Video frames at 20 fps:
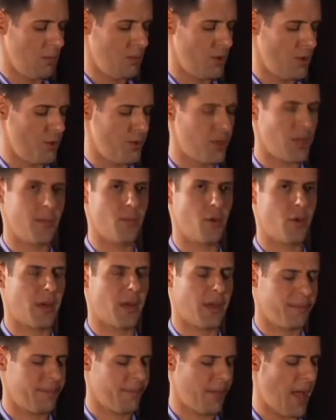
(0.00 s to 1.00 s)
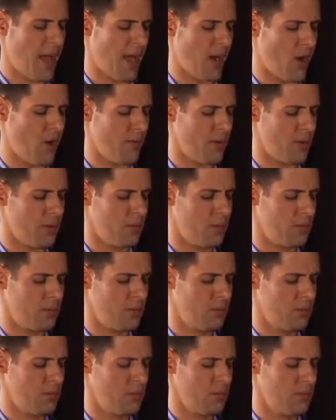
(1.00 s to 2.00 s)
Tuesday morning, hangover.
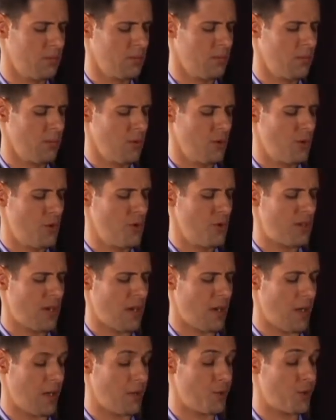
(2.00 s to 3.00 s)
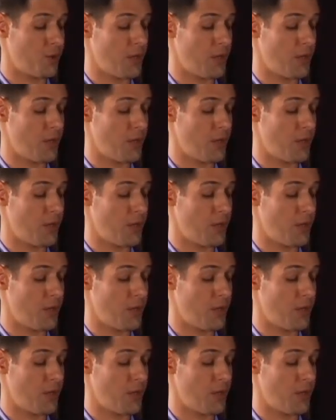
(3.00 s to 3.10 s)
Tuesday night,